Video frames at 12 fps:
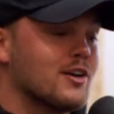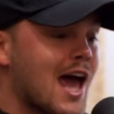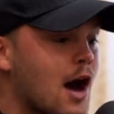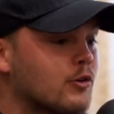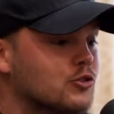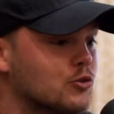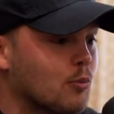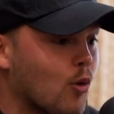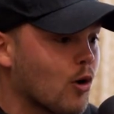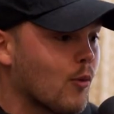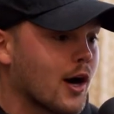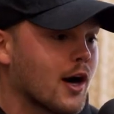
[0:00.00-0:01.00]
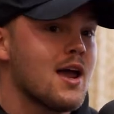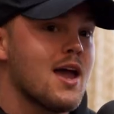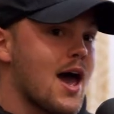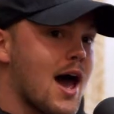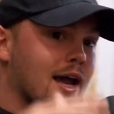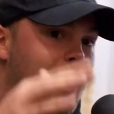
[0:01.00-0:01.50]
Now it's to the point where
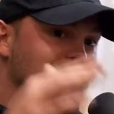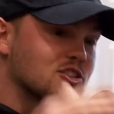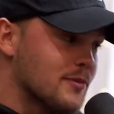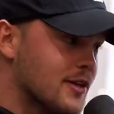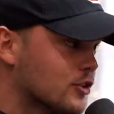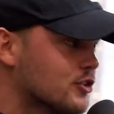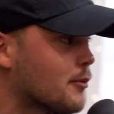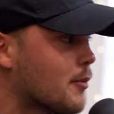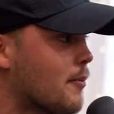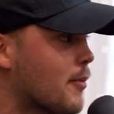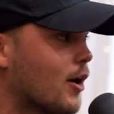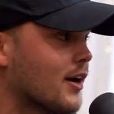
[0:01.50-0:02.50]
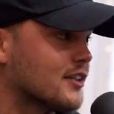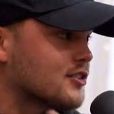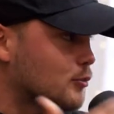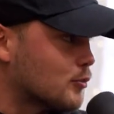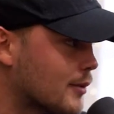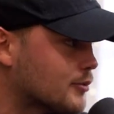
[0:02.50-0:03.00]
I got some years under my belt, I got
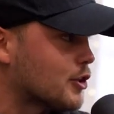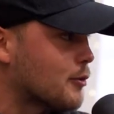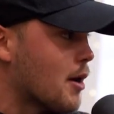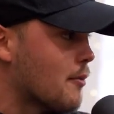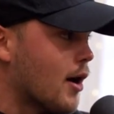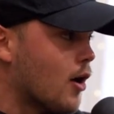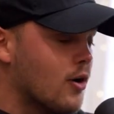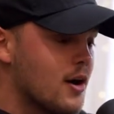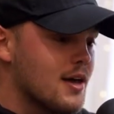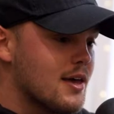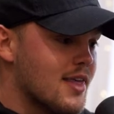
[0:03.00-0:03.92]
some reps under my belt,